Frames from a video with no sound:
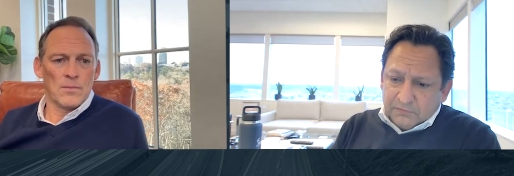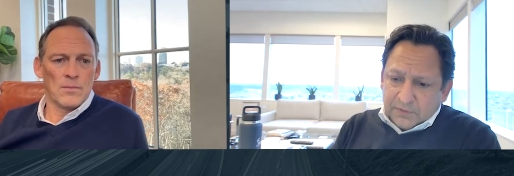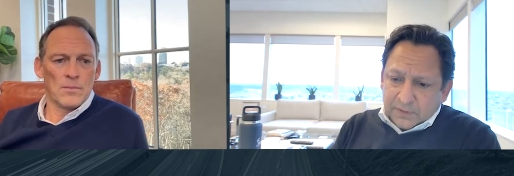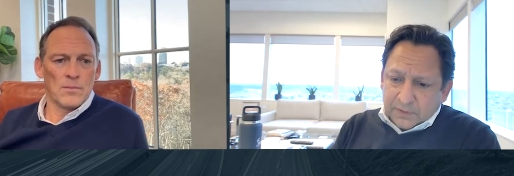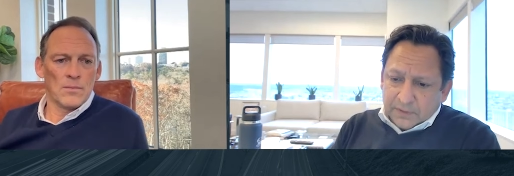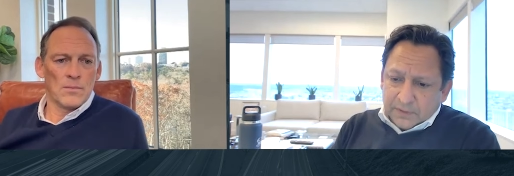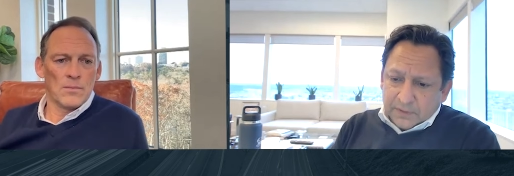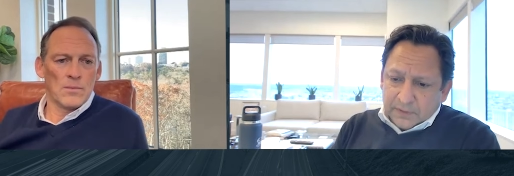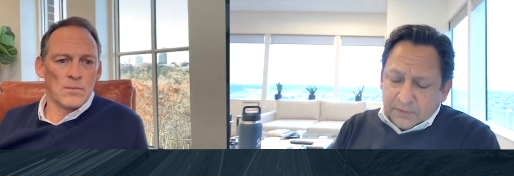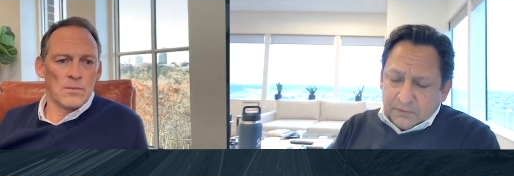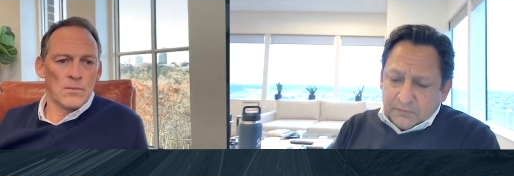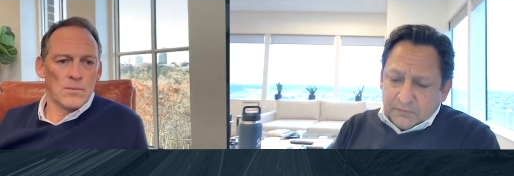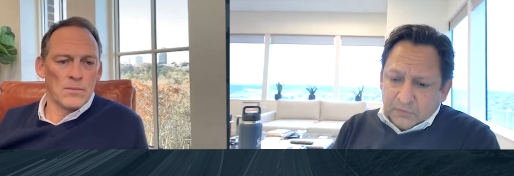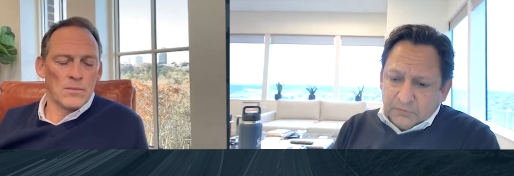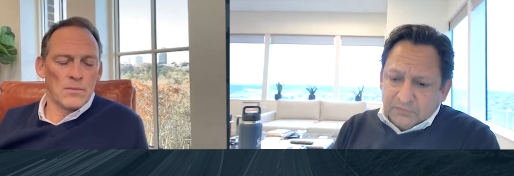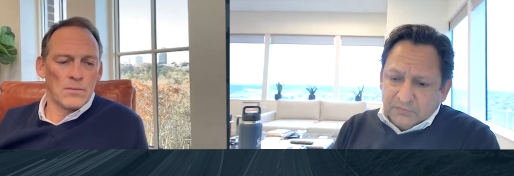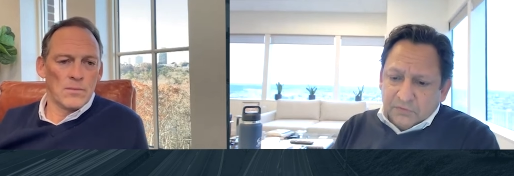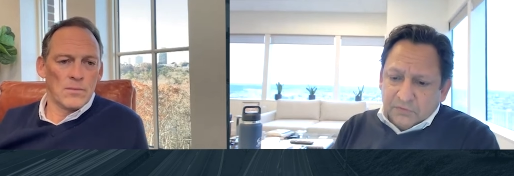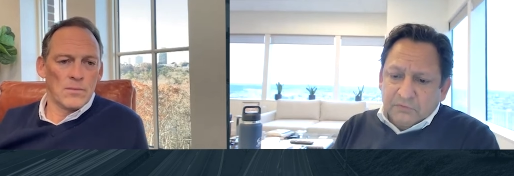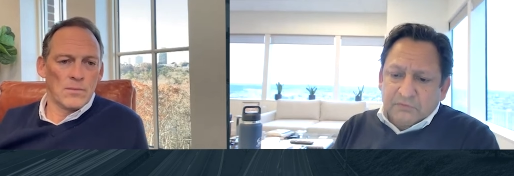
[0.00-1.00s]
Speaker 1: very, we
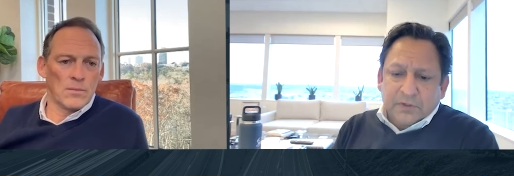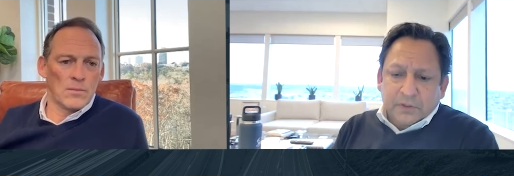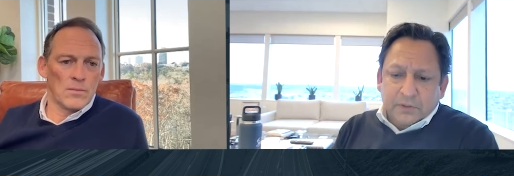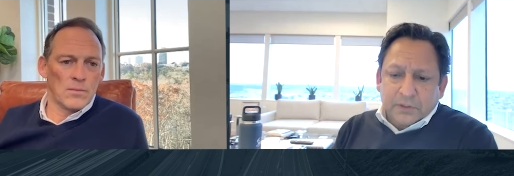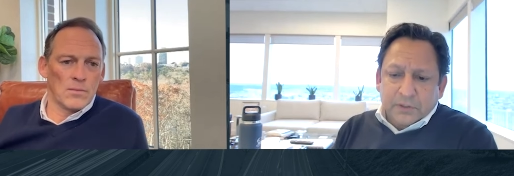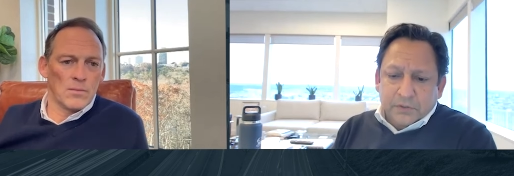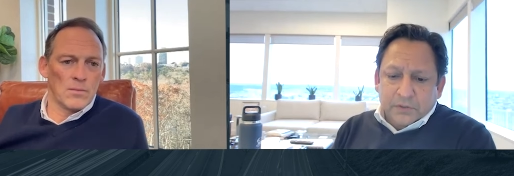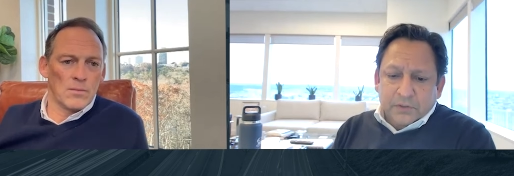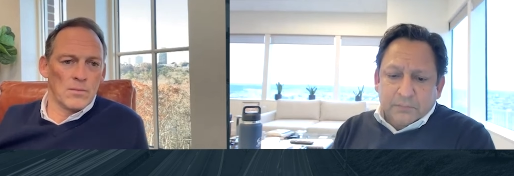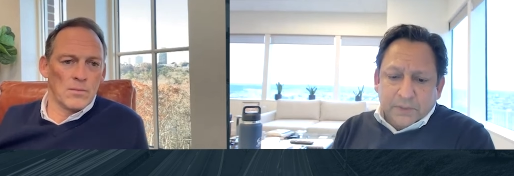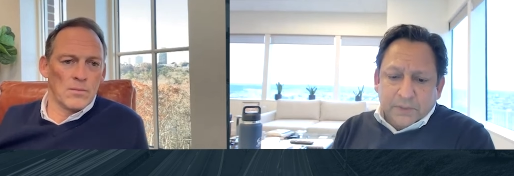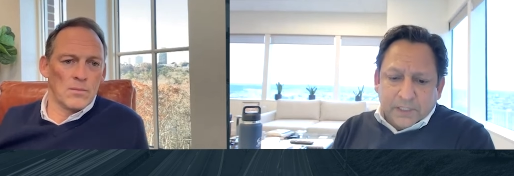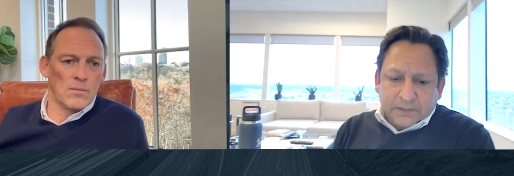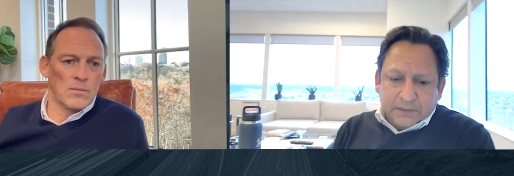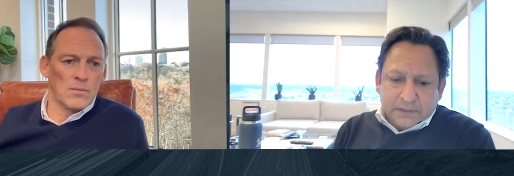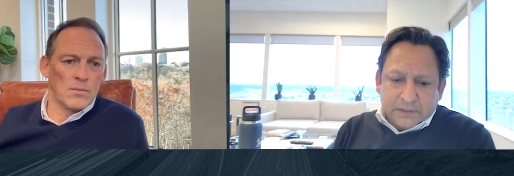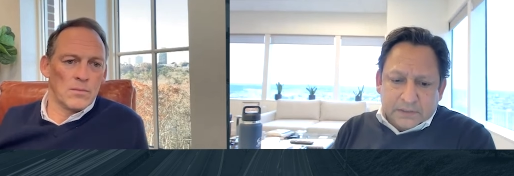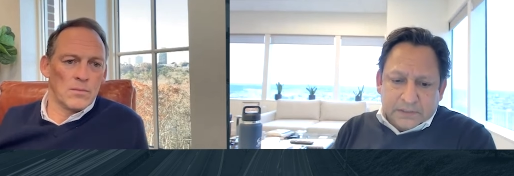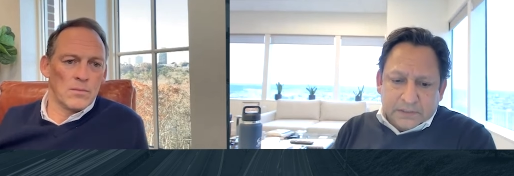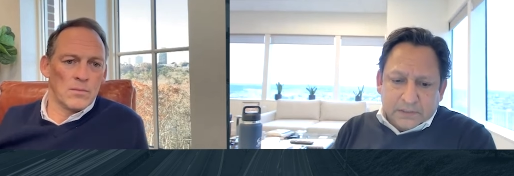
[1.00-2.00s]
feel very good about the
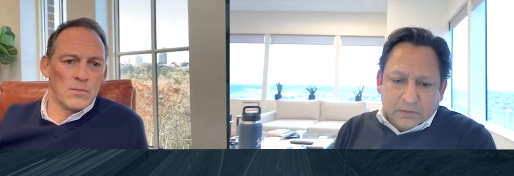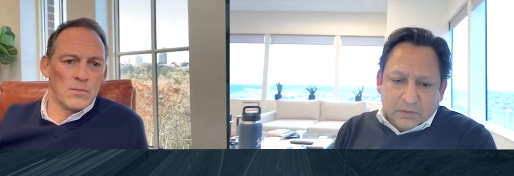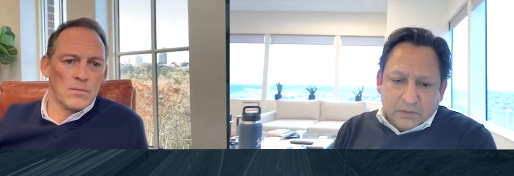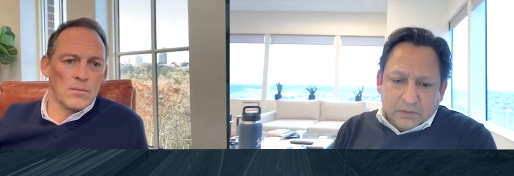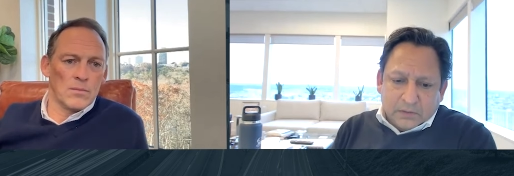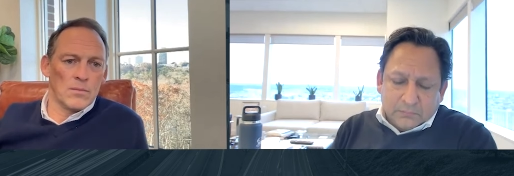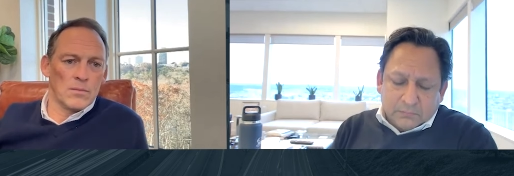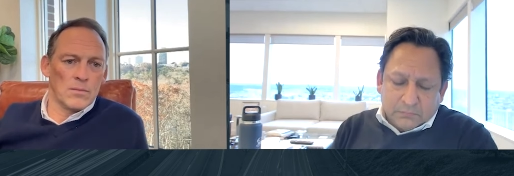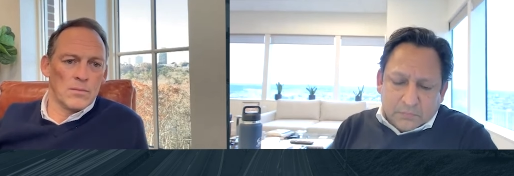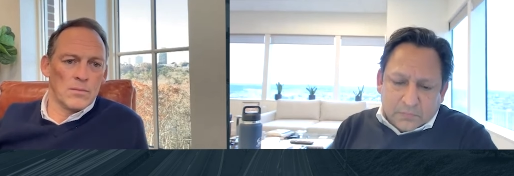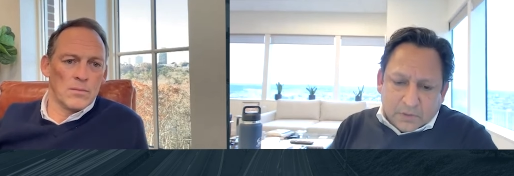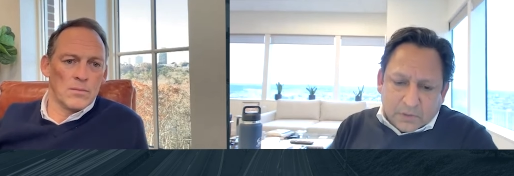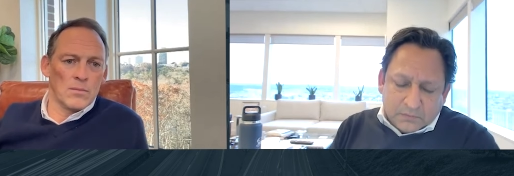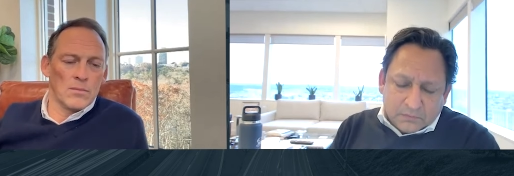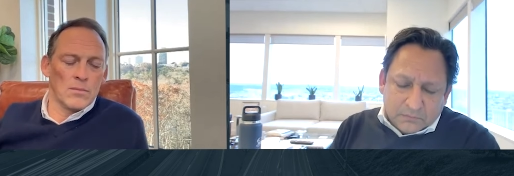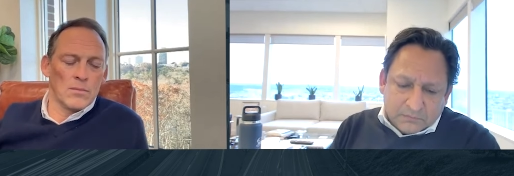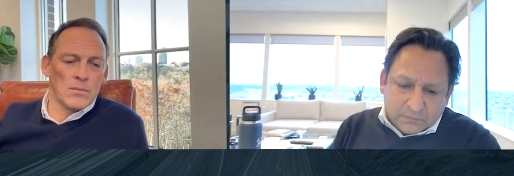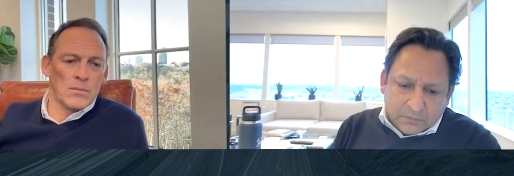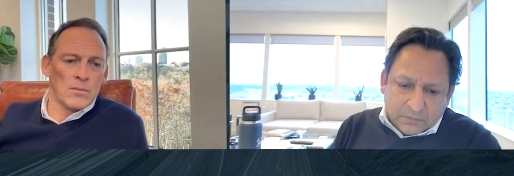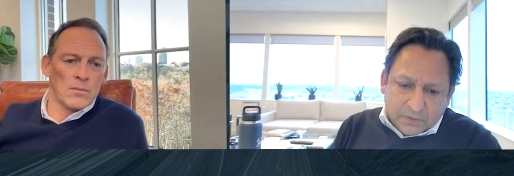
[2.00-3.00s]
deal on a on a
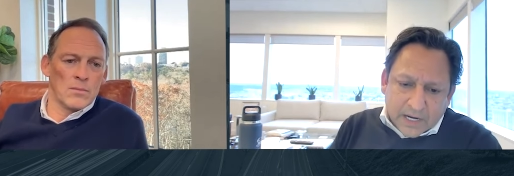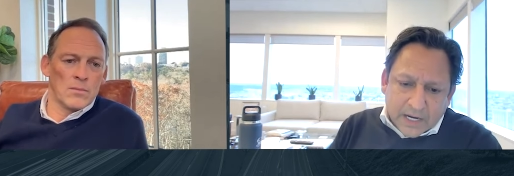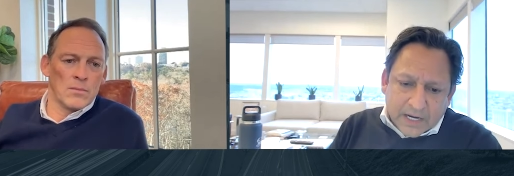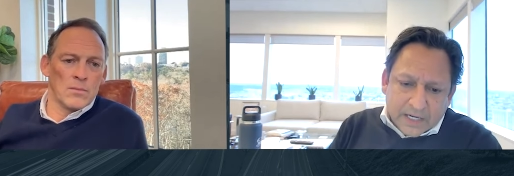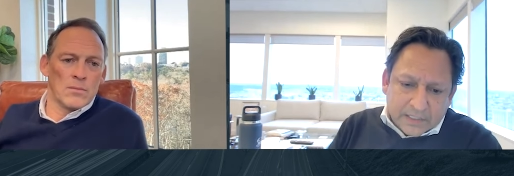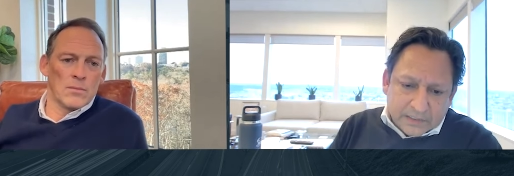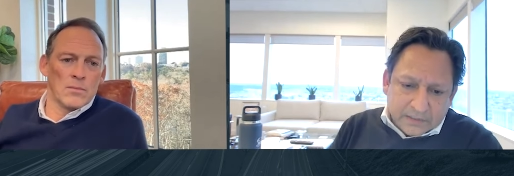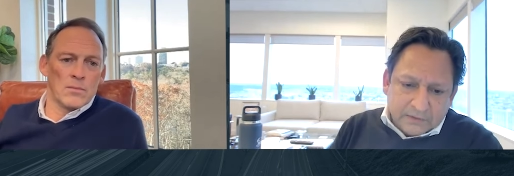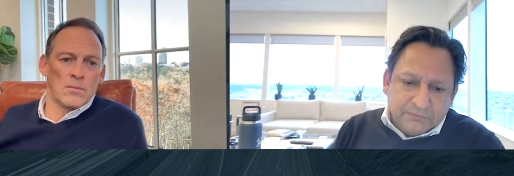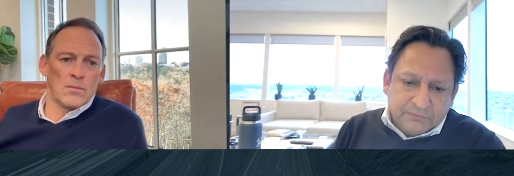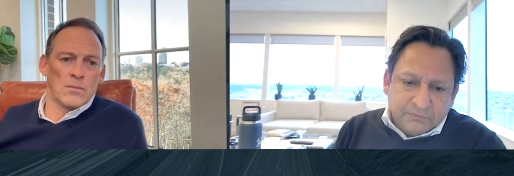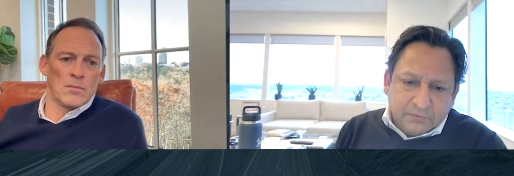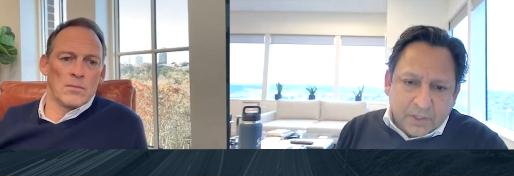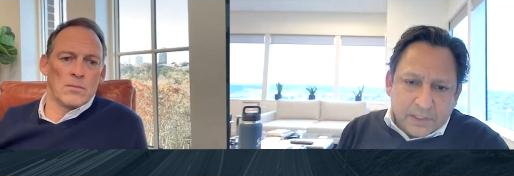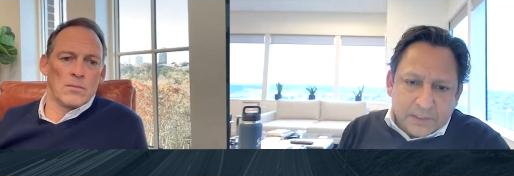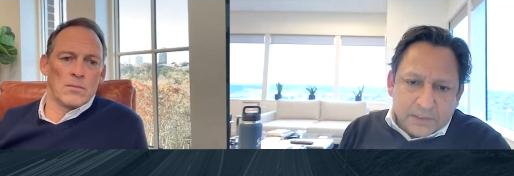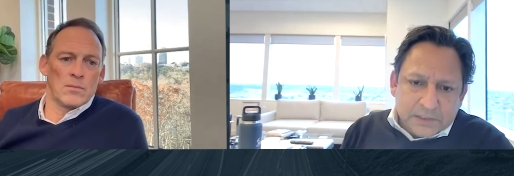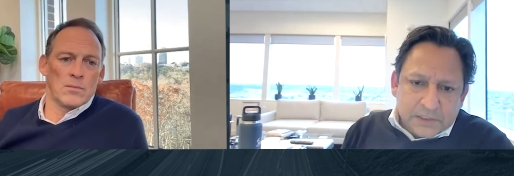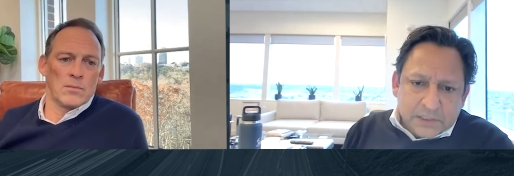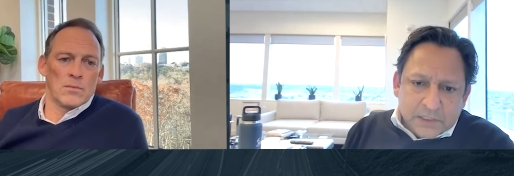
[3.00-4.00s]
variety of
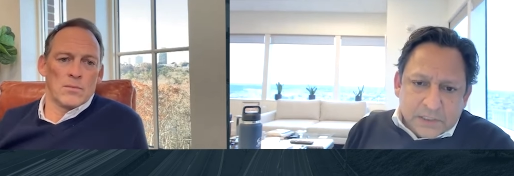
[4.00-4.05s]
fronts.